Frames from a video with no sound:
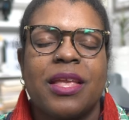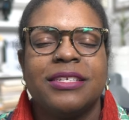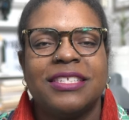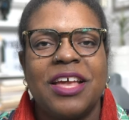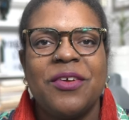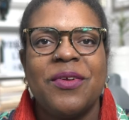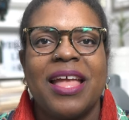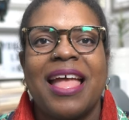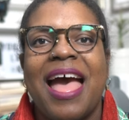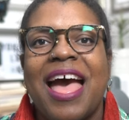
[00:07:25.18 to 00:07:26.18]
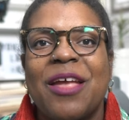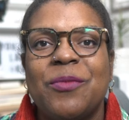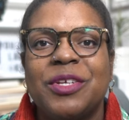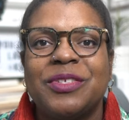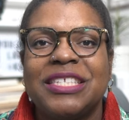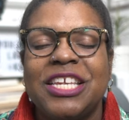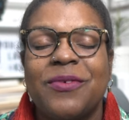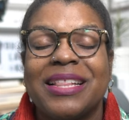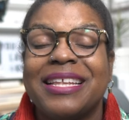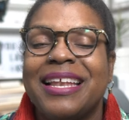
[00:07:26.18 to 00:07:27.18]
So I will see you
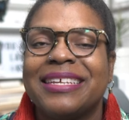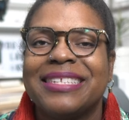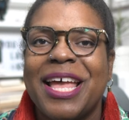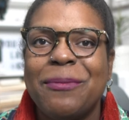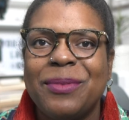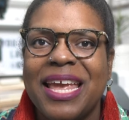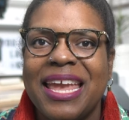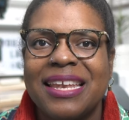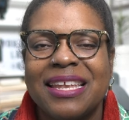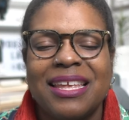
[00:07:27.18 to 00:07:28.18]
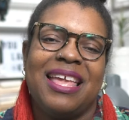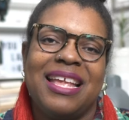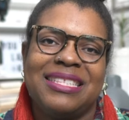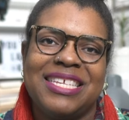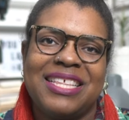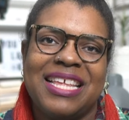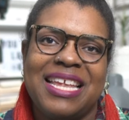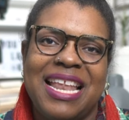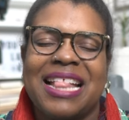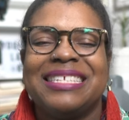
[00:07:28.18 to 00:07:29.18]
at the next update. Until
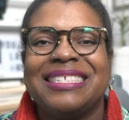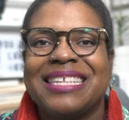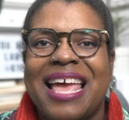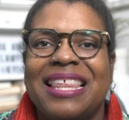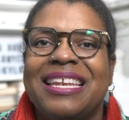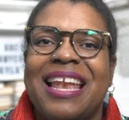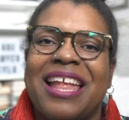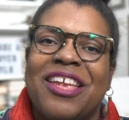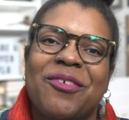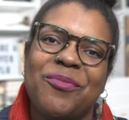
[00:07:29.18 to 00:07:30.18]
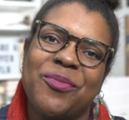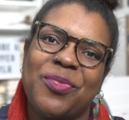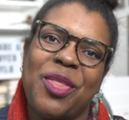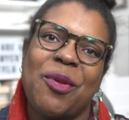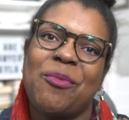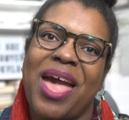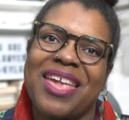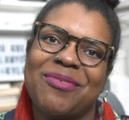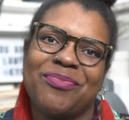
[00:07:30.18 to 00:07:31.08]
then, this is Kyla Denanyoh. Bye.